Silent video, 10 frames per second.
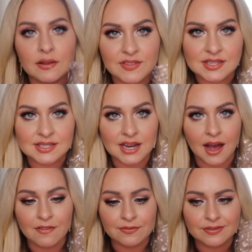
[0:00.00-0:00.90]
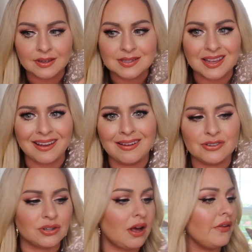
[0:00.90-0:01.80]
of this stuff is like
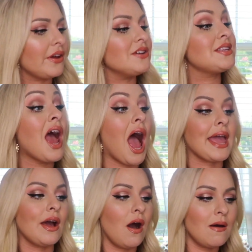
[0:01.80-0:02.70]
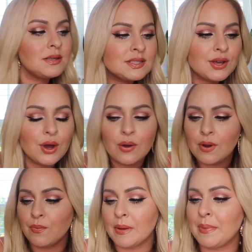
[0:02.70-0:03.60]
$100. I
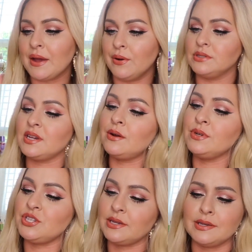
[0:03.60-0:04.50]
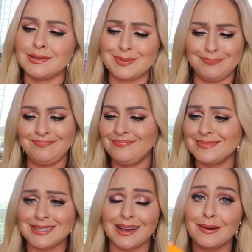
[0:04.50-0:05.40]
also went by Ulta, which is,
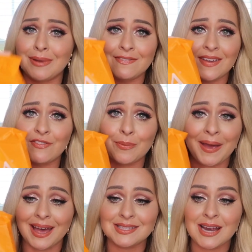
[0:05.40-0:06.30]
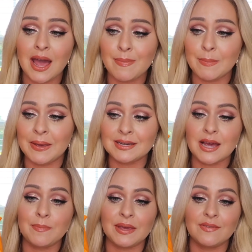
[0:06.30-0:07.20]
duh, my favorite pastime, and picked
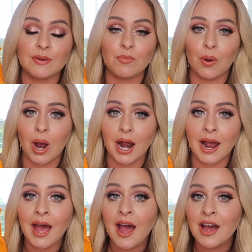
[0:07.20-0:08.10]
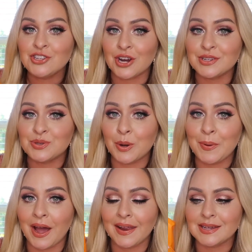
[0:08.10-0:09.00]
up even more drugstore
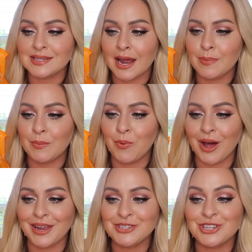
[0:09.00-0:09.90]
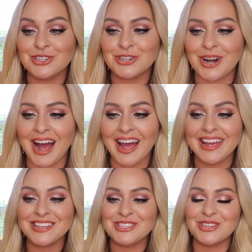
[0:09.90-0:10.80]
products that I've been wanting to
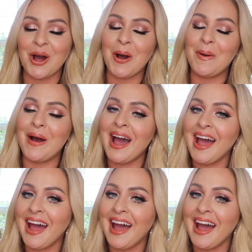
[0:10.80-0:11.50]
try. So